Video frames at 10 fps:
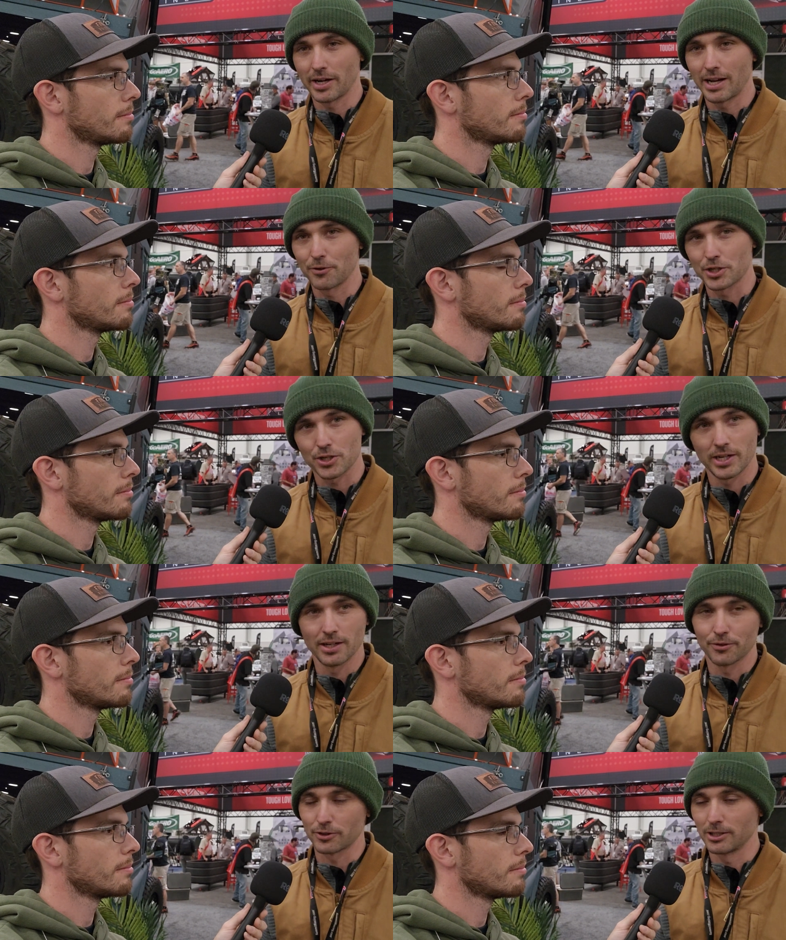Speaker 1: on every
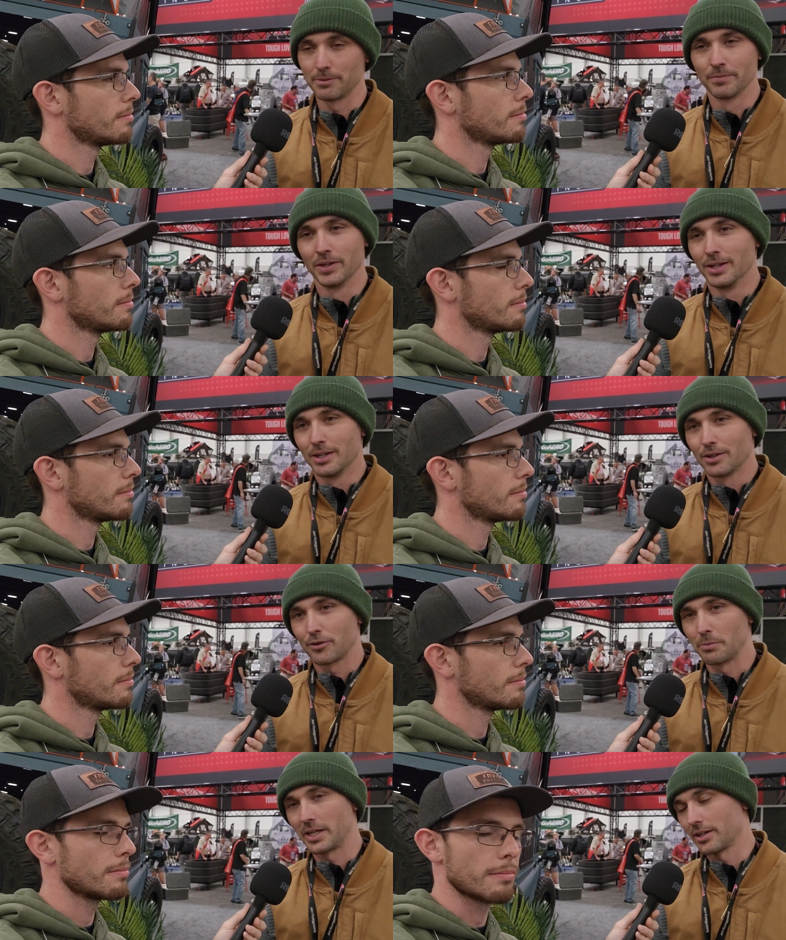trail from
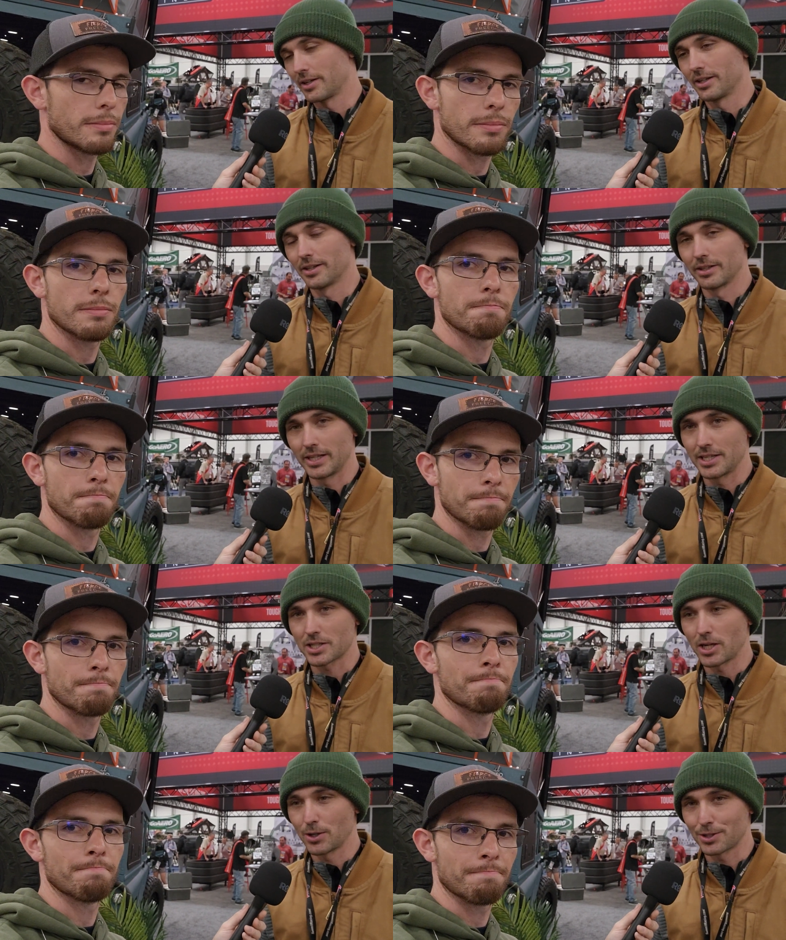from here to the
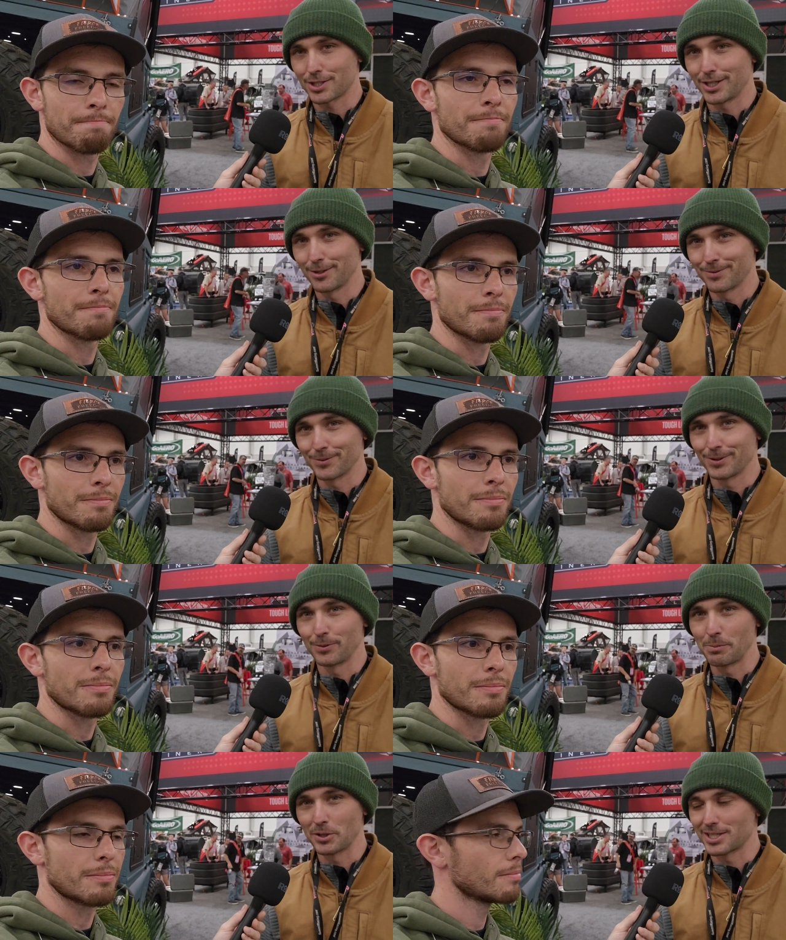East Coast. So we'll
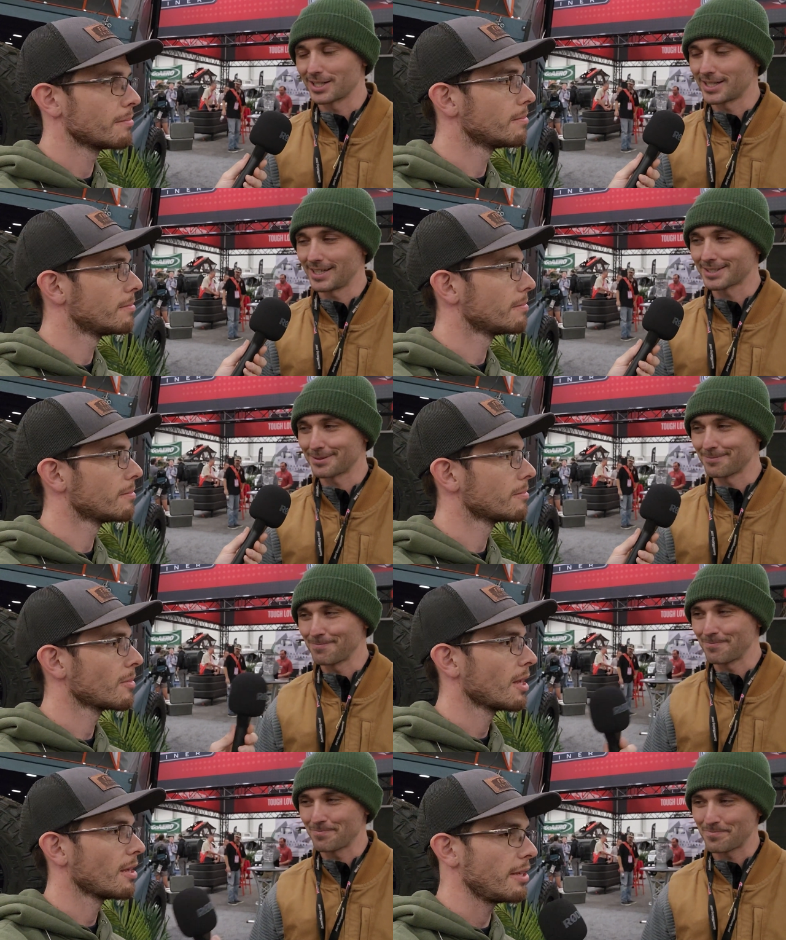we'll put it to the test.
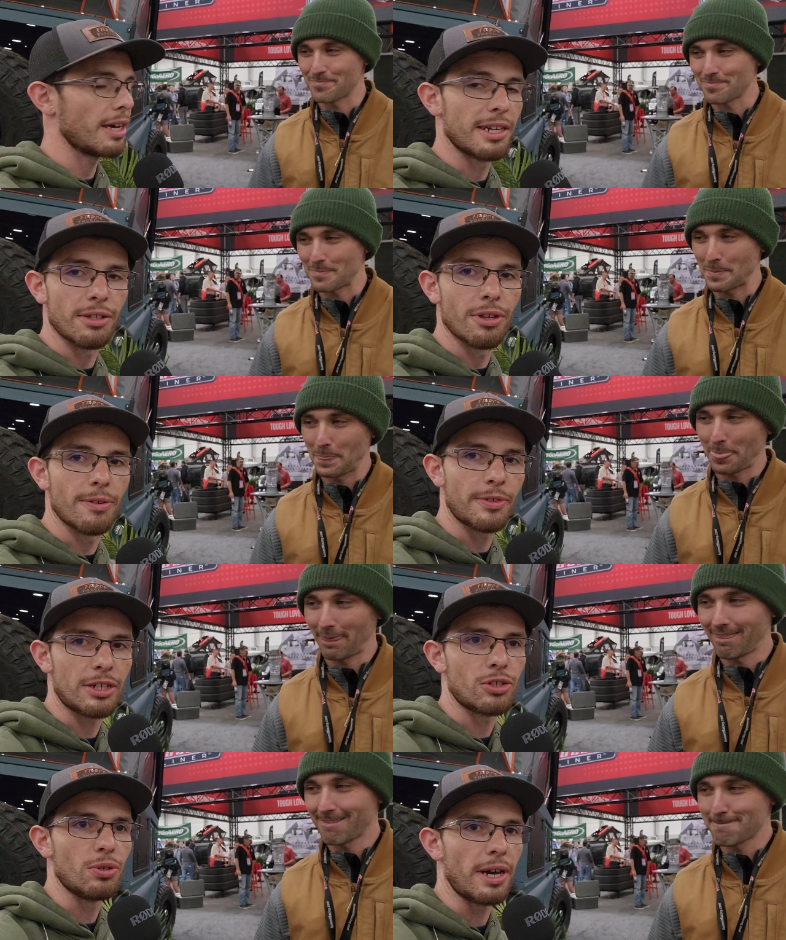
Speaker 2: Yeah, and I love
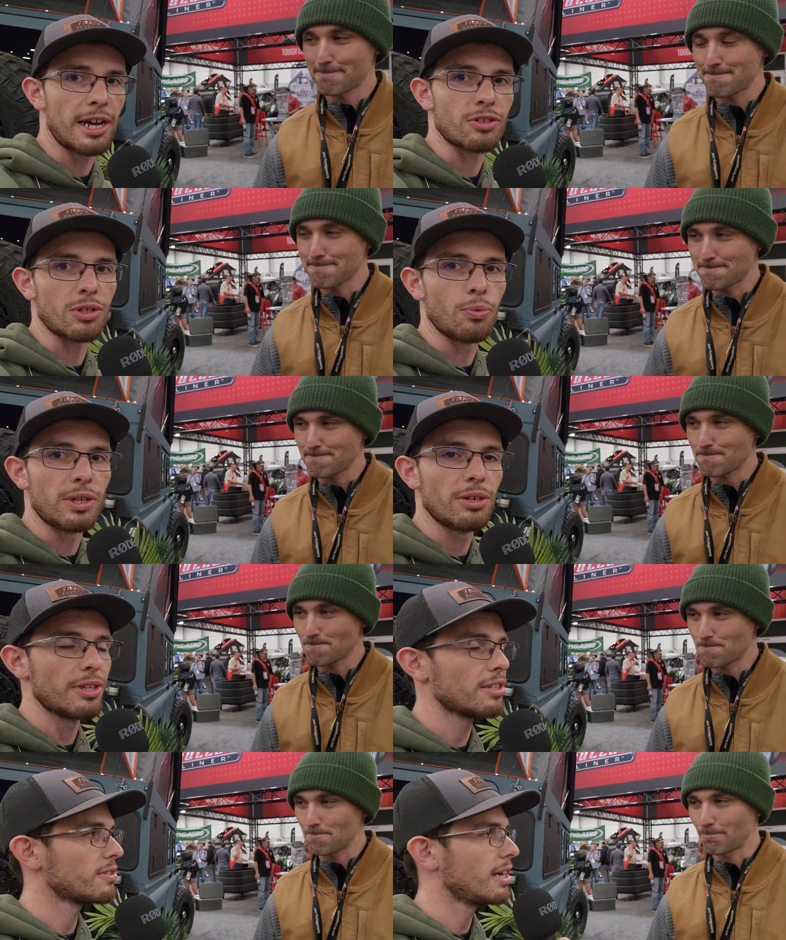that you actually wheel
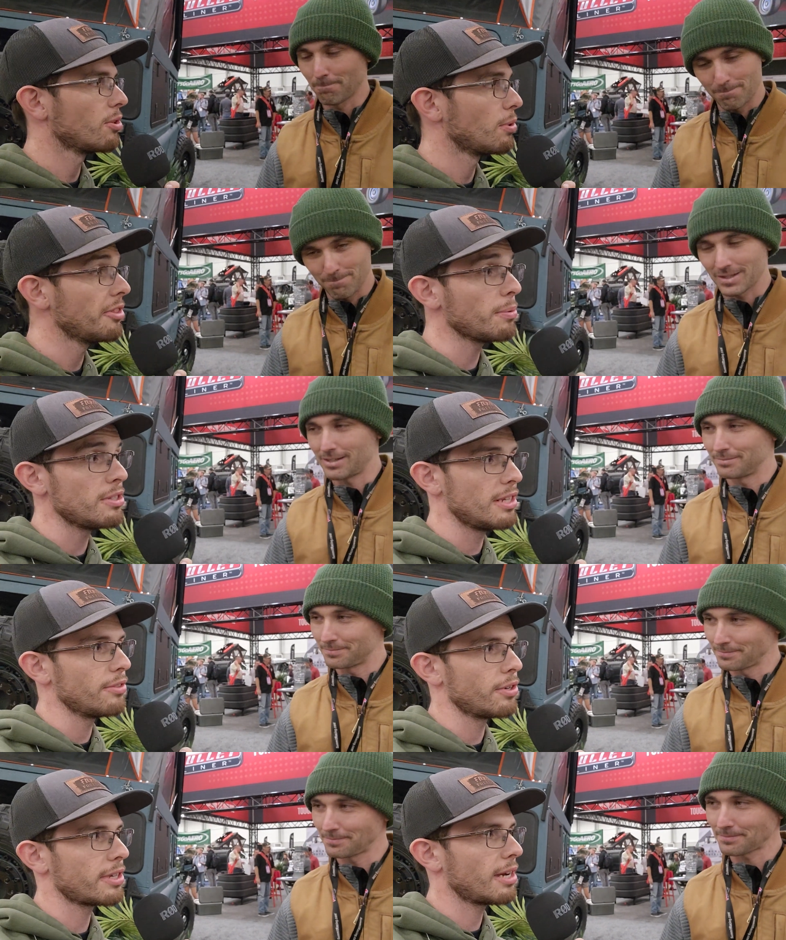this. Now, the one thing we
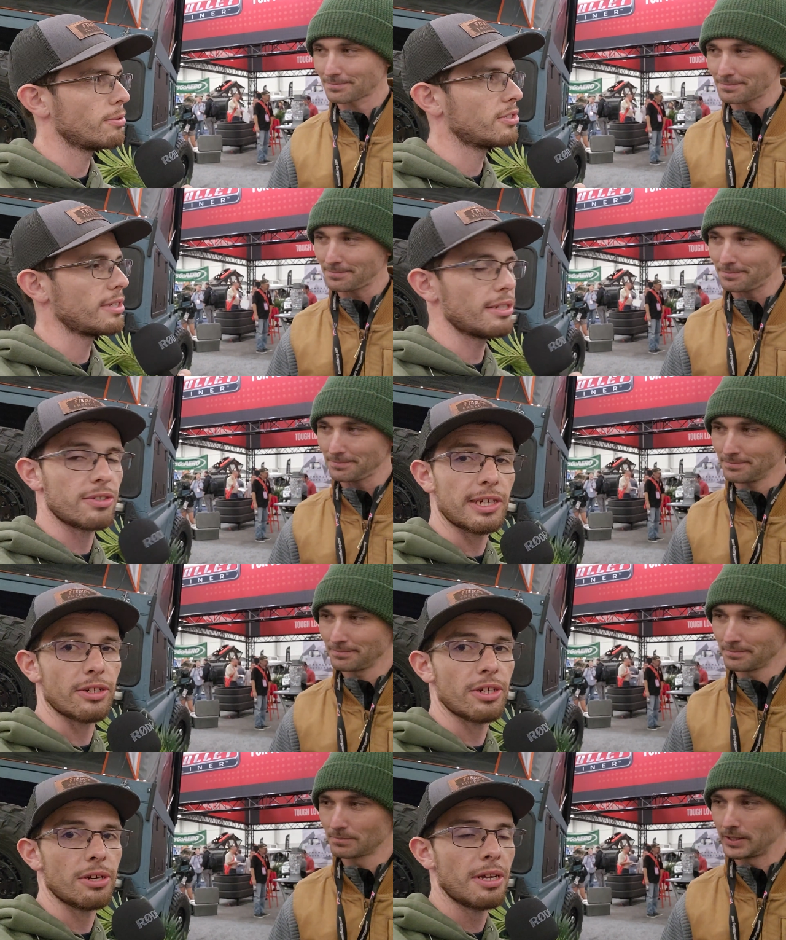didn't look at was the
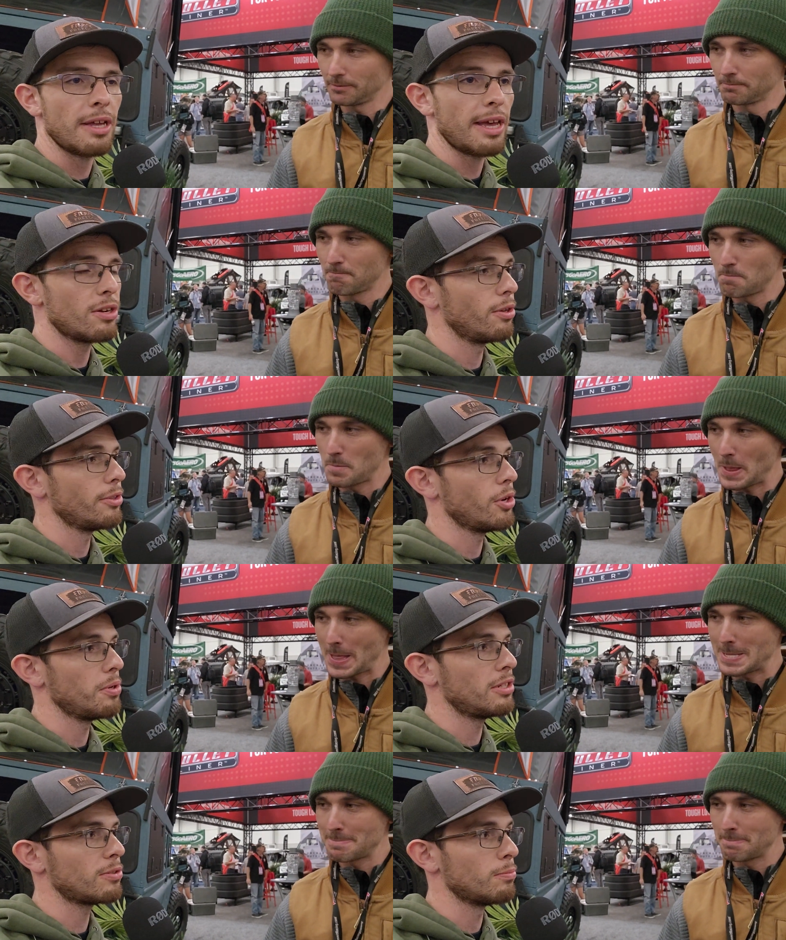interior, yeah. and
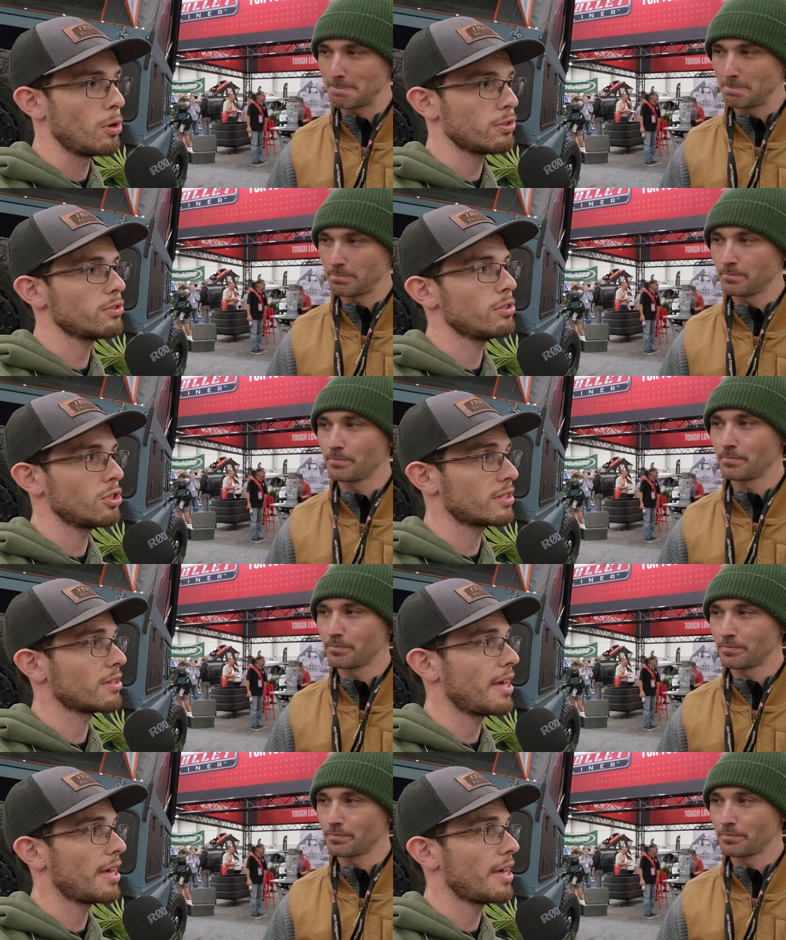although it's mostly just